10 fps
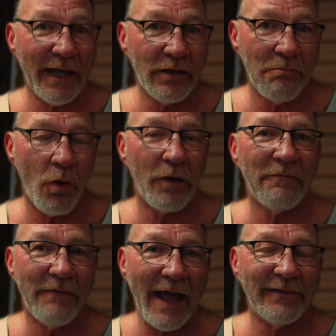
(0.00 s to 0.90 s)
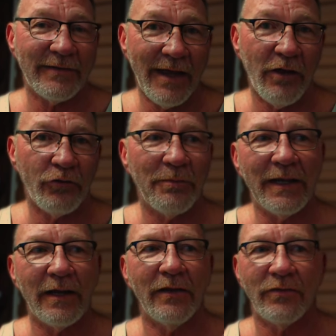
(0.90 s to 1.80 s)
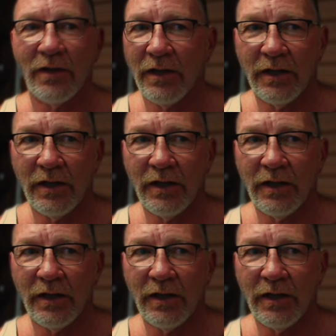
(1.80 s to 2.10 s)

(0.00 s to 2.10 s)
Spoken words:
make more fat cells because